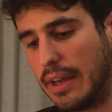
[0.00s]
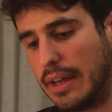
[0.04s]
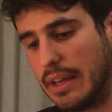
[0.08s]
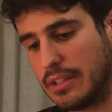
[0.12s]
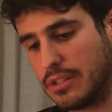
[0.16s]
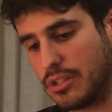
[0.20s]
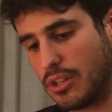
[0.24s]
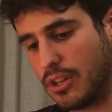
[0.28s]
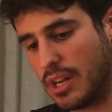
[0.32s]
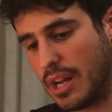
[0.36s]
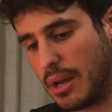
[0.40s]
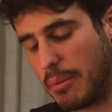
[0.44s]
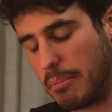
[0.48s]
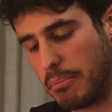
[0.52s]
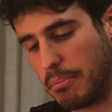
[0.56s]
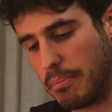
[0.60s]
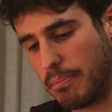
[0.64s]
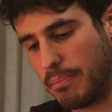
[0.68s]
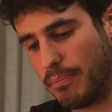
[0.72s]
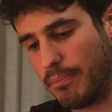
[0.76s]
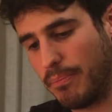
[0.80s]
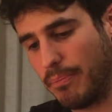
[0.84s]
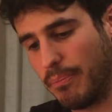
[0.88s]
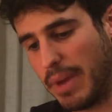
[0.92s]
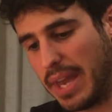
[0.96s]
it's gonna
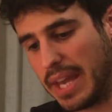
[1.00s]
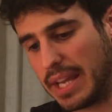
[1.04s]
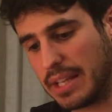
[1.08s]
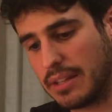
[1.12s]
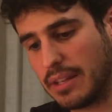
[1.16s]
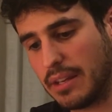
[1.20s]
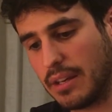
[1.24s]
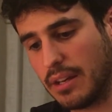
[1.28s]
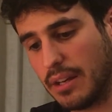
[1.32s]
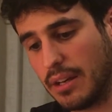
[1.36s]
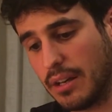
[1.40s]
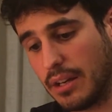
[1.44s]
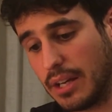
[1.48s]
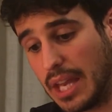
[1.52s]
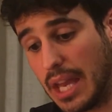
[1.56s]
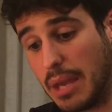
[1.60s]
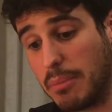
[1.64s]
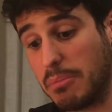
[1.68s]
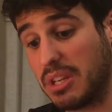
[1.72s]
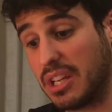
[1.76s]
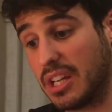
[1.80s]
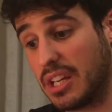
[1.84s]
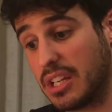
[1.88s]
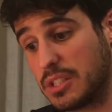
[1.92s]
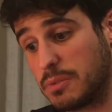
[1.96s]
make the
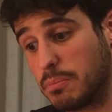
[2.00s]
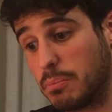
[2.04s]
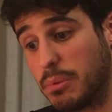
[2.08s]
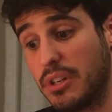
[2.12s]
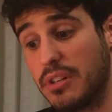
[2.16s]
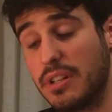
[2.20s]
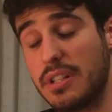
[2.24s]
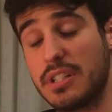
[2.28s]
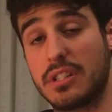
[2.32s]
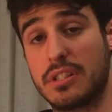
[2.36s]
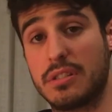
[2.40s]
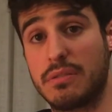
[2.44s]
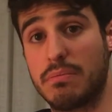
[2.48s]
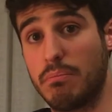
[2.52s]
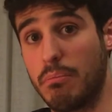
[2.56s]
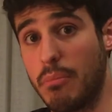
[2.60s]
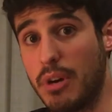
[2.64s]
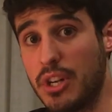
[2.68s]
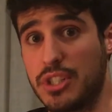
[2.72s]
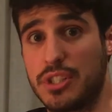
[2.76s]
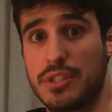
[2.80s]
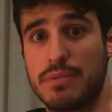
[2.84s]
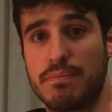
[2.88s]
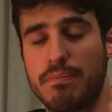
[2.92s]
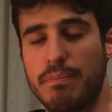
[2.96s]
gaming experience
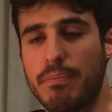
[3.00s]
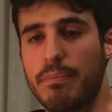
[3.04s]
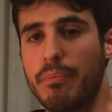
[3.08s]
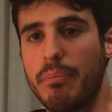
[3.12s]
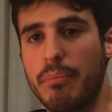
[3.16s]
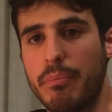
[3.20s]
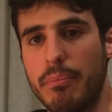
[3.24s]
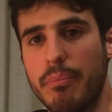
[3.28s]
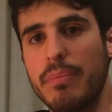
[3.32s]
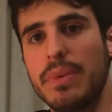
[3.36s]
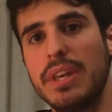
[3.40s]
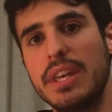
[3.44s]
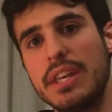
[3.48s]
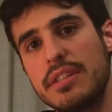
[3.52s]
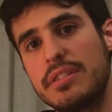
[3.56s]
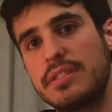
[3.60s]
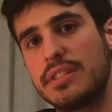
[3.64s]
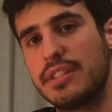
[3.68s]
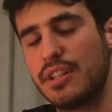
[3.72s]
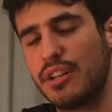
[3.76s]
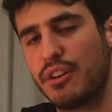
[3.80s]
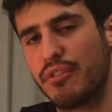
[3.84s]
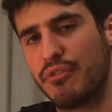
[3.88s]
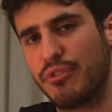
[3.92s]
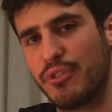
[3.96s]
much
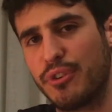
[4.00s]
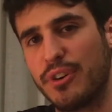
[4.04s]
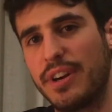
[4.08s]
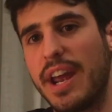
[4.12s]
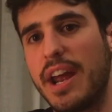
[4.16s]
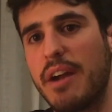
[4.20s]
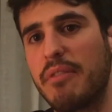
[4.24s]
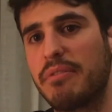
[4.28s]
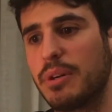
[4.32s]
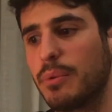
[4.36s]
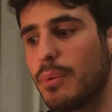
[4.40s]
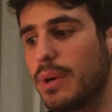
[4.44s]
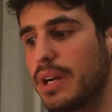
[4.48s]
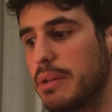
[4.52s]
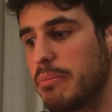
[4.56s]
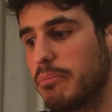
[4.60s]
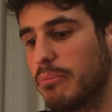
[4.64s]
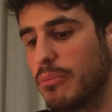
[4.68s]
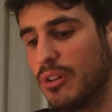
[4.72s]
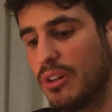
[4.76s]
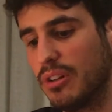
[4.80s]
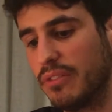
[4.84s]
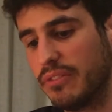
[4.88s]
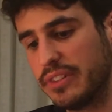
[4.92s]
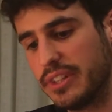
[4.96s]
easier for everyone
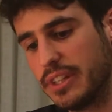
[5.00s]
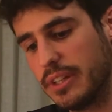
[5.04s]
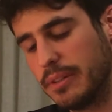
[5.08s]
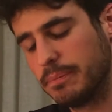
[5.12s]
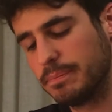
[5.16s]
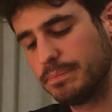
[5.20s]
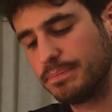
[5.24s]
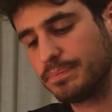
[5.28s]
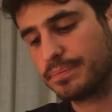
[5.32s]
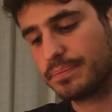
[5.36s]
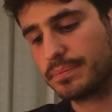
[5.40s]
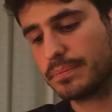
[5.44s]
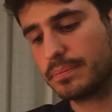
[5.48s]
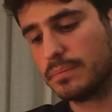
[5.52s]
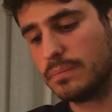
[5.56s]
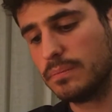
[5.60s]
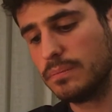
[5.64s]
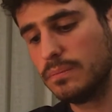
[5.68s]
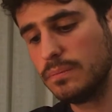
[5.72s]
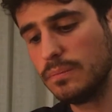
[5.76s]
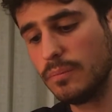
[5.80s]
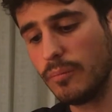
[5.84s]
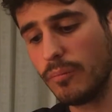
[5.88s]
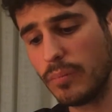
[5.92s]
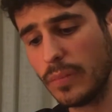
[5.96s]
involved.
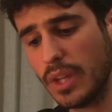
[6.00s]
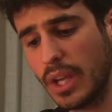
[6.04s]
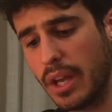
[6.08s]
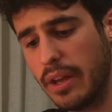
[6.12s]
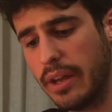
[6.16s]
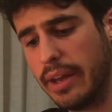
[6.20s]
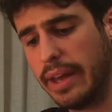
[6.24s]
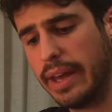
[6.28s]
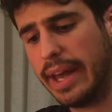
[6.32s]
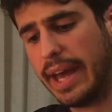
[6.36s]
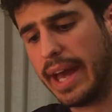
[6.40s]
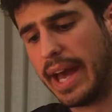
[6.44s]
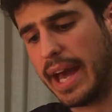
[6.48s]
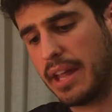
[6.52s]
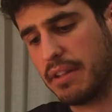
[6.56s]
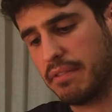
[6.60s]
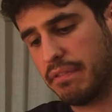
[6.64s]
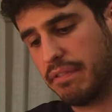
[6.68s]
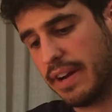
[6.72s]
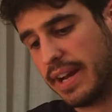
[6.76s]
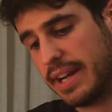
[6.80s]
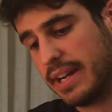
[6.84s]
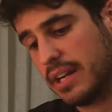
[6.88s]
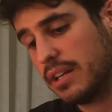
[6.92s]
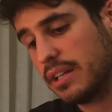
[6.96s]
And
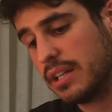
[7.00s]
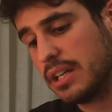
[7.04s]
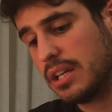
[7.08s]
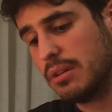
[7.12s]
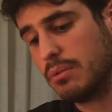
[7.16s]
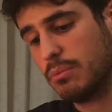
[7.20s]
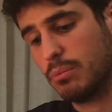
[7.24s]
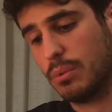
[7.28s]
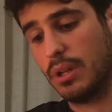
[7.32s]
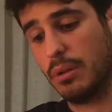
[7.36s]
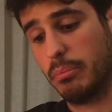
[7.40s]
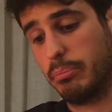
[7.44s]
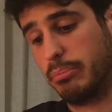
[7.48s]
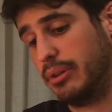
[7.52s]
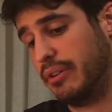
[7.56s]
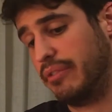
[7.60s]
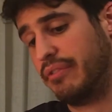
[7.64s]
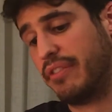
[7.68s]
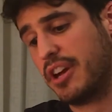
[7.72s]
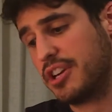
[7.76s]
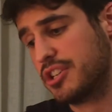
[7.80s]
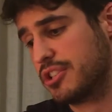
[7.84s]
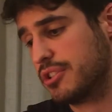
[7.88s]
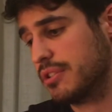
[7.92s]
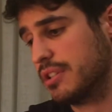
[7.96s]
finally,
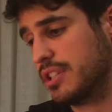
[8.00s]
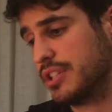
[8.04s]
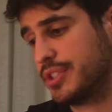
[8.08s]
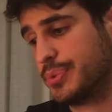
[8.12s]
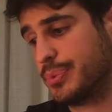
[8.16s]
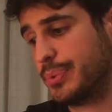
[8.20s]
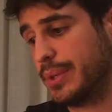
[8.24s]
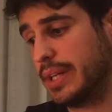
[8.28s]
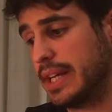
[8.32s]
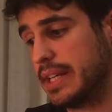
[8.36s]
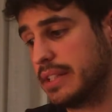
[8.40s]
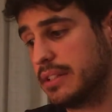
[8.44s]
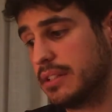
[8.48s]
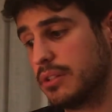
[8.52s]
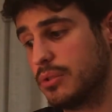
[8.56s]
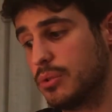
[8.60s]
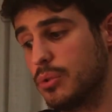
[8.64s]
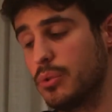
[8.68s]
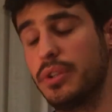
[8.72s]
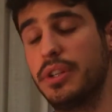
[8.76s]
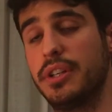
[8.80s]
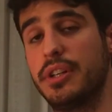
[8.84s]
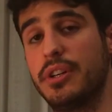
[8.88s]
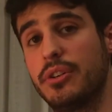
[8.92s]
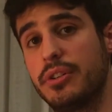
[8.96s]
profession is related
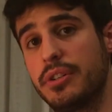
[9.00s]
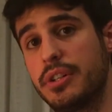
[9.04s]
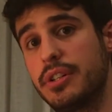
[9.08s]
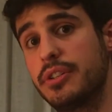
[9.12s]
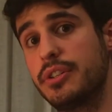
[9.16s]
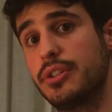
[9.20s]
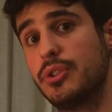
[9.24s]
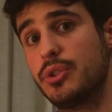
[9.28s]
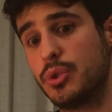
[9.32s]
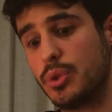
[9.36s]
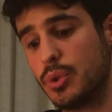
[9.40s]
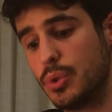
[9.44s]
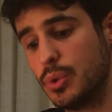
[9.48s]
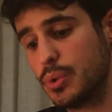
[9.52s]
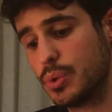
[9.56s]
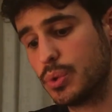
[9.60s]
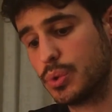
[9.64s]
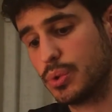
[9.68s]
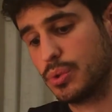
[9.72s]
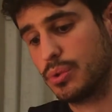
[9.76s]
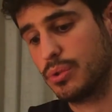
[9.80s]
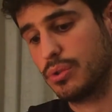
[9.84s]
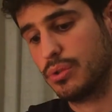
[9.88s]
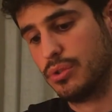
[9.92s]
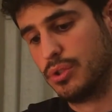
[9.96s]
to the order you
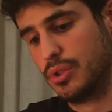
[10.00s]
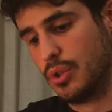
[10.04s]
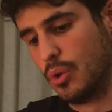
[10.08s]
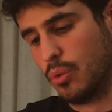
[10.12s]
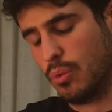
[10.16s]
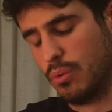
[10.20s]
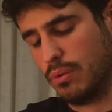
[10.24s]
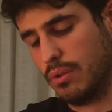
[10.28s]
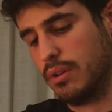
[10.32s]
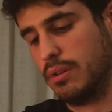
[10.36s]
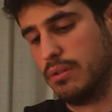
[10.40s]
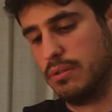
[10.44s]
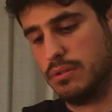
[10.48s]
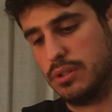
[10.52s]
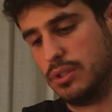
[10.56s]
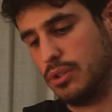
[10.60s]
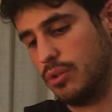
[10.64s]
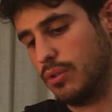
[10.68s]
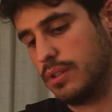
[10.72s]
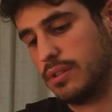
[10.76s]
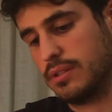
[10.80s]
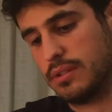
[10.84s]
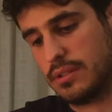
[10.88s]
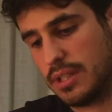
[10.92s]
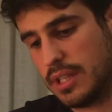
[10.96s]
choose. So as
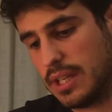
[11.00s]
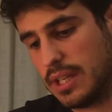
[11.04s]
you can